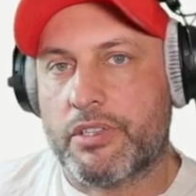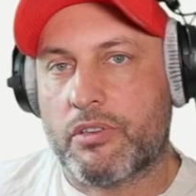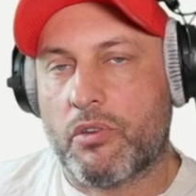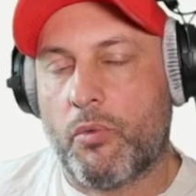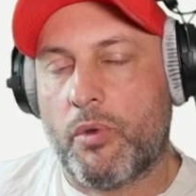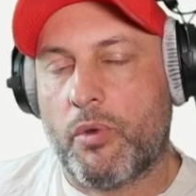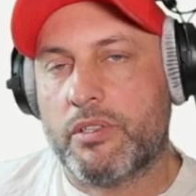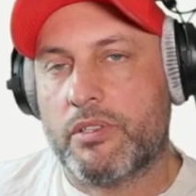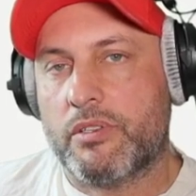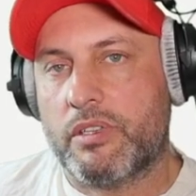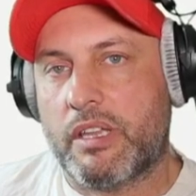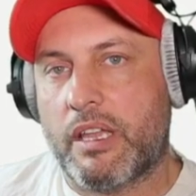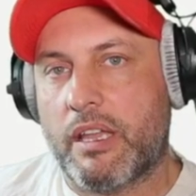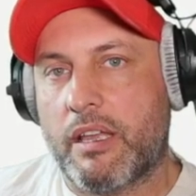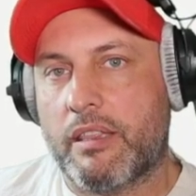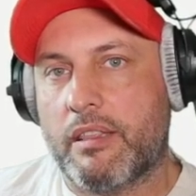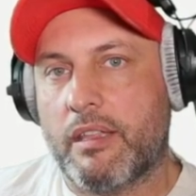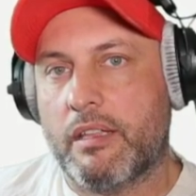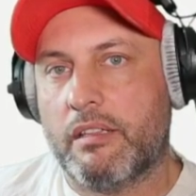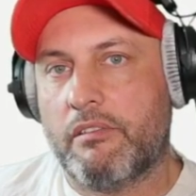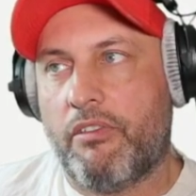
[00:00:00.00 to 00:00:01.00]
So once you
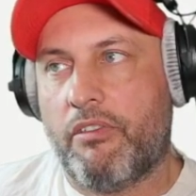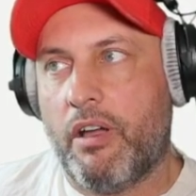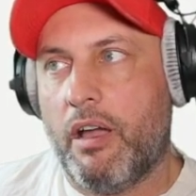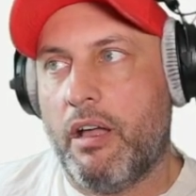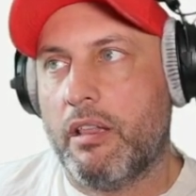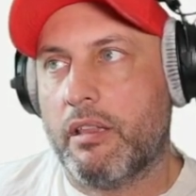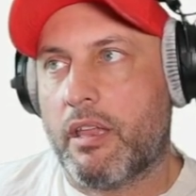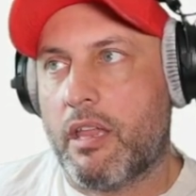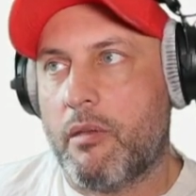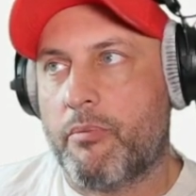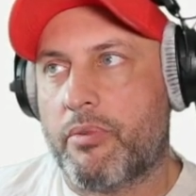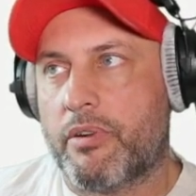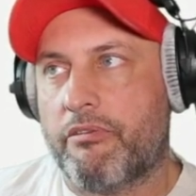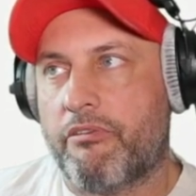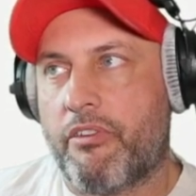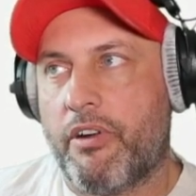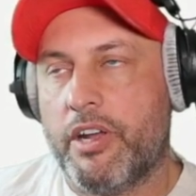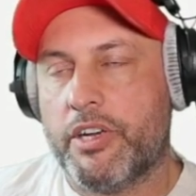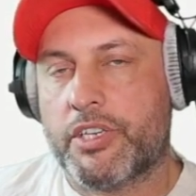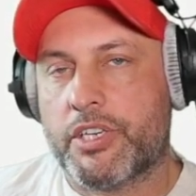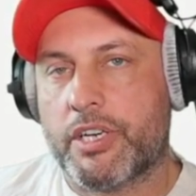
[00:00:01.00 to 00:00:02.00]
get that file, keep
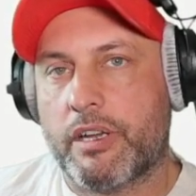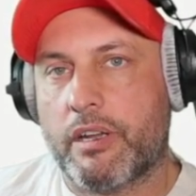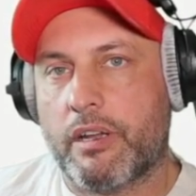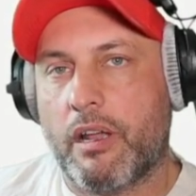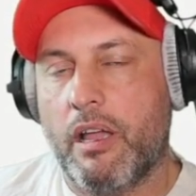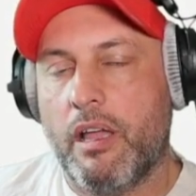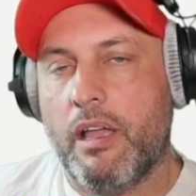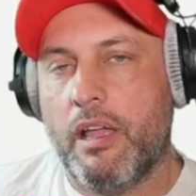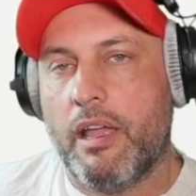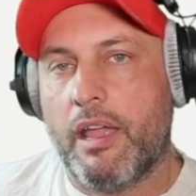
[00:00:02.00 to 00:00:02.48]
refreshing.